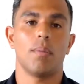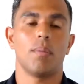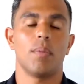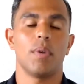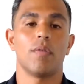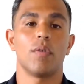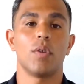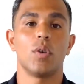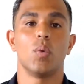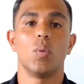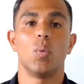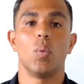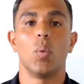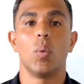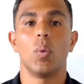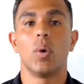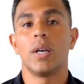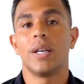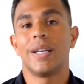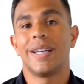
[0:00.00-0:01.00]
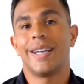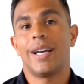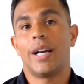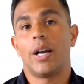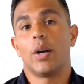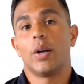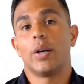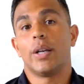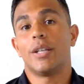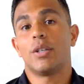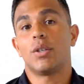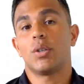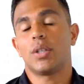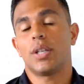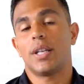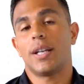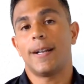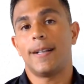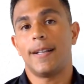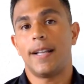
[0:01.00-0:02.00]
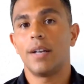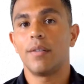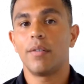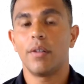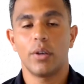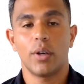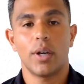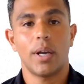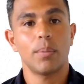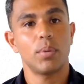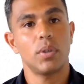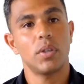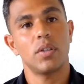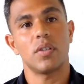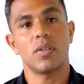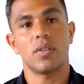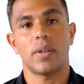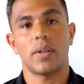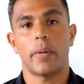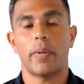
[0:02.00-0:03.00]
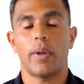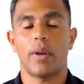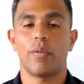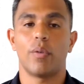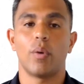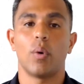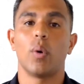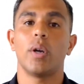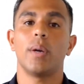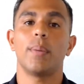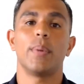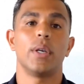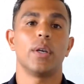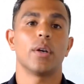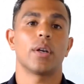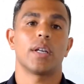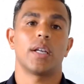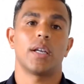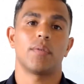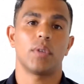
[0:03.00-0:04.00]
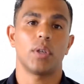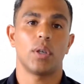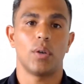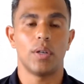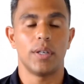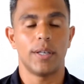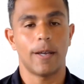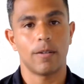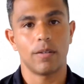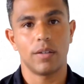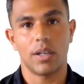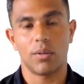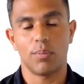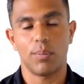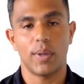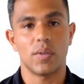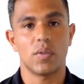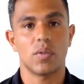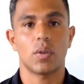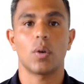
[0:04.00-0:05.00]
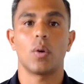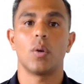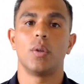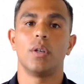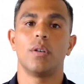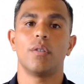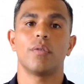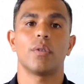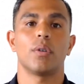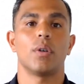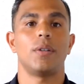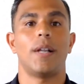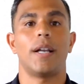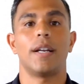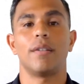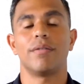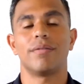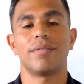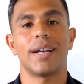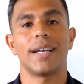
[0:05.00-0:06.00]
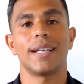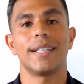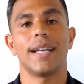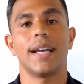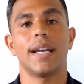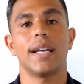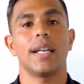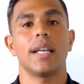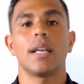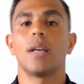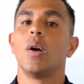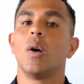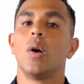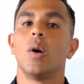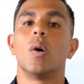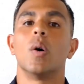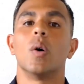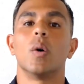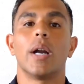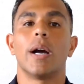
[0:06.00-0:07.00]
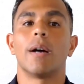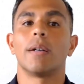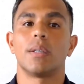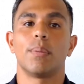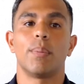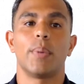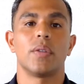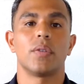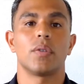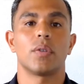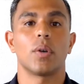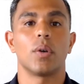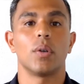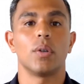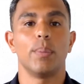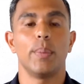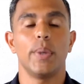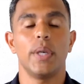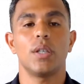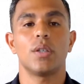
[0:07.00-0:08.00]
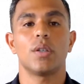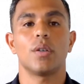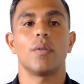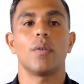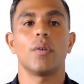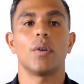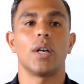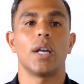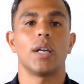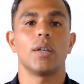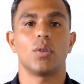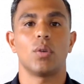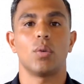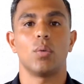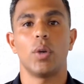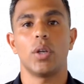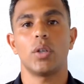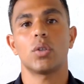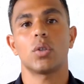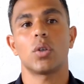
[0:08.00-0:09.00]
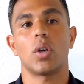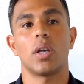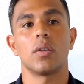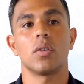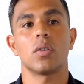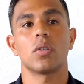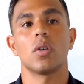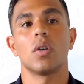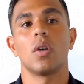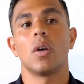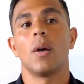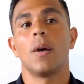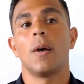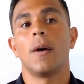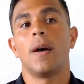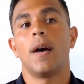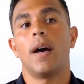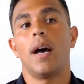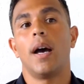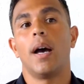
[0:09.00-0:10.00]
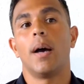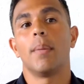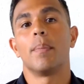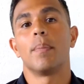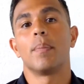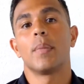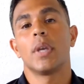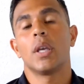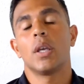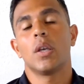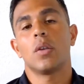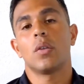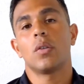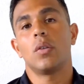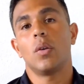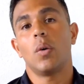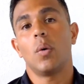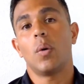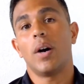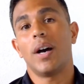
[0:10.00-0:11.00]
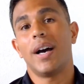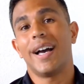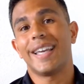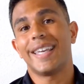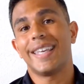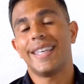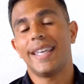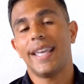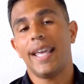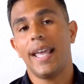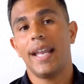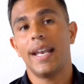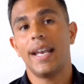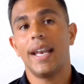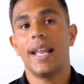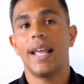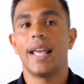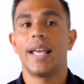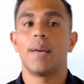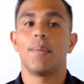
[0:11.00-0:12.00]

If you are interested in a lot of other options, it's not that far away, but you're going to have to go to downtown Pensacola for a lot of fine dining, or out to Pensacola Beach for nicer restaurants. So again,